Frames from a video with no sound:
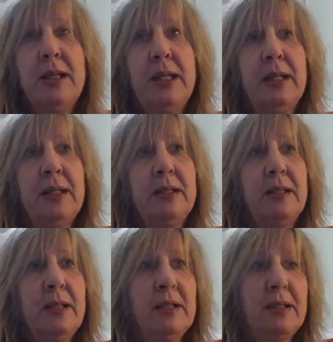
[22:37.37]
It
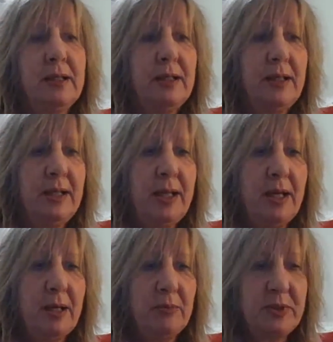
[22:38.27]

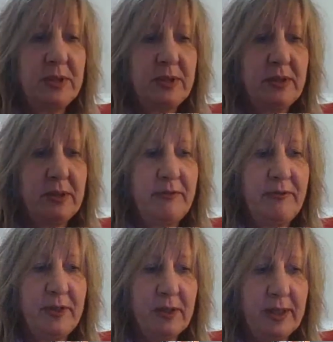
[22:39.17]
helped to
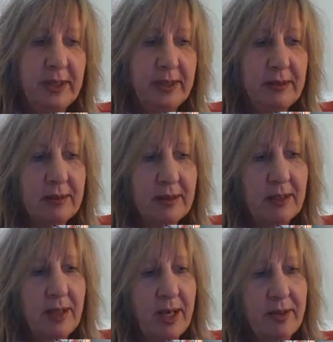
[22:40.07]
fill in a
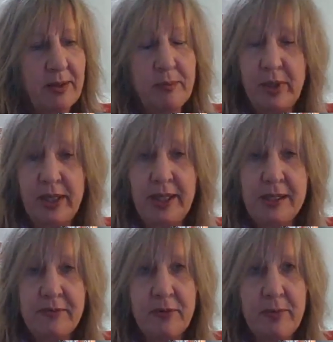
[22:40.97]
lot of the
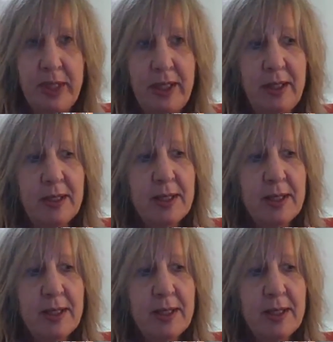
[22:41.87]
blanks for me.